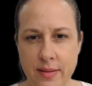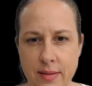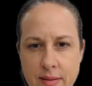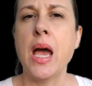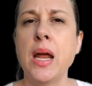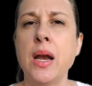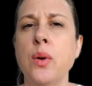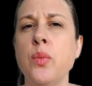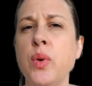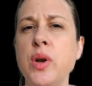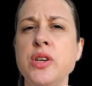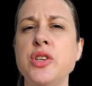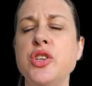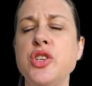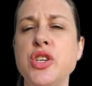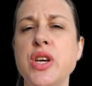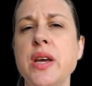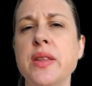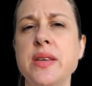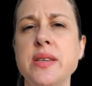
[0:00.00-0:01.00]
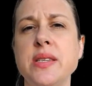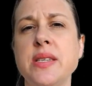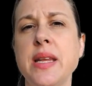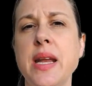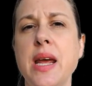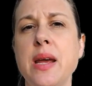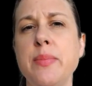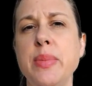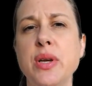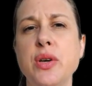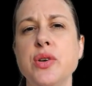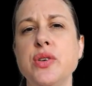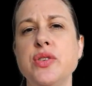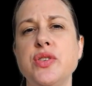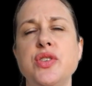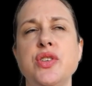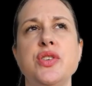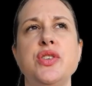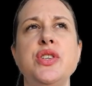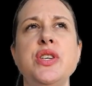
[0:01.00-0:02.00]
And I wanted to share this today
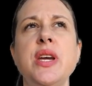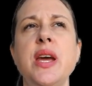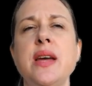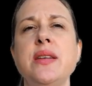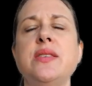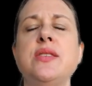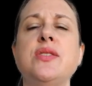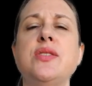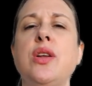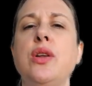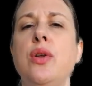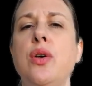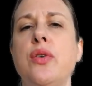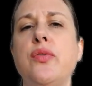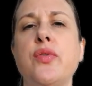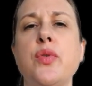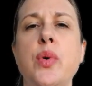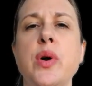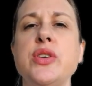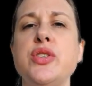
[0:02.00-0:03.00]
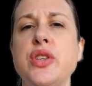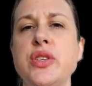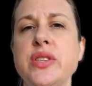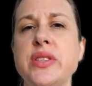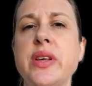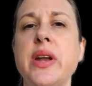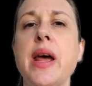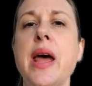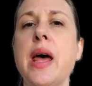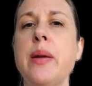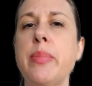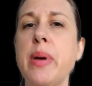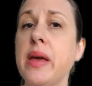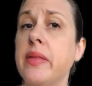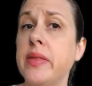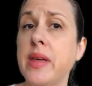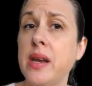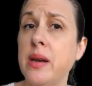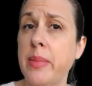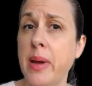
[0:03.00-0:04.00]
because she answers a lot of questions that I had back
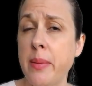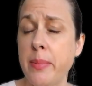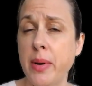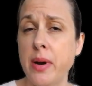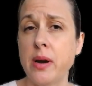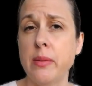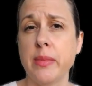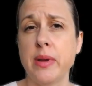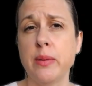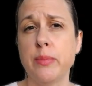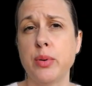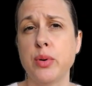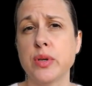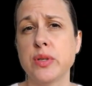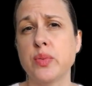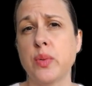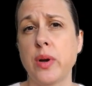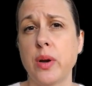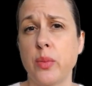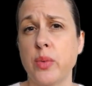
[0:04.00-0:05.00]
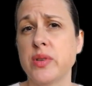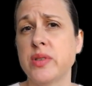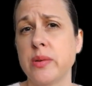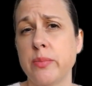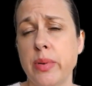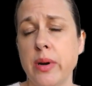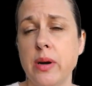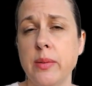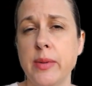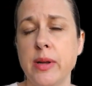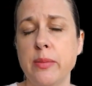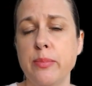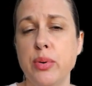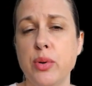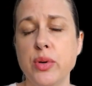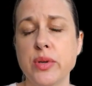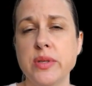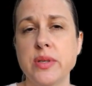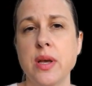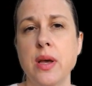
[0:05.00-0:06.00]
then about perimenopause, when I was in
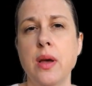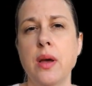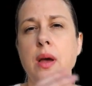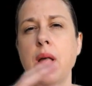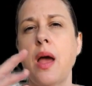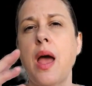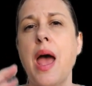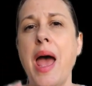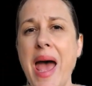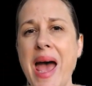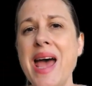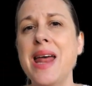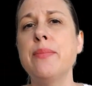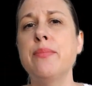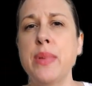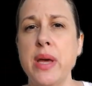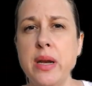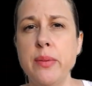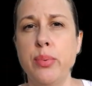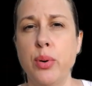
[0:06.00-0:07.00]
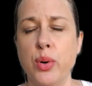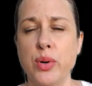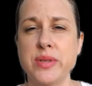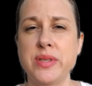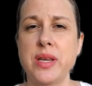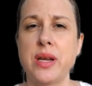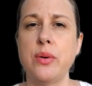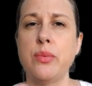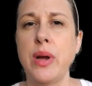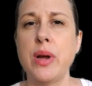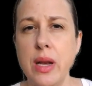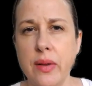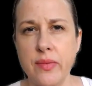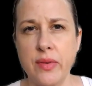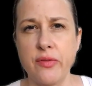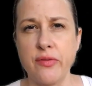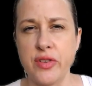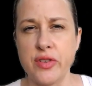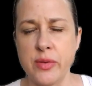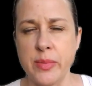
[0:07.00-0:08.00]
perimenopause, and menopause that are relevant
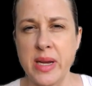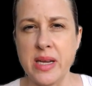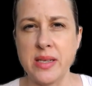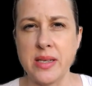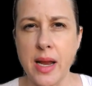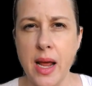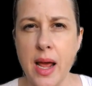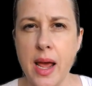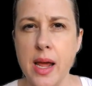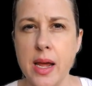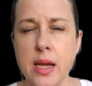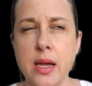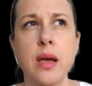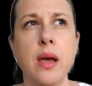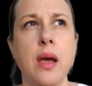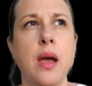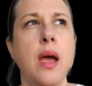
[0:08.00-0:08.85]
to me today.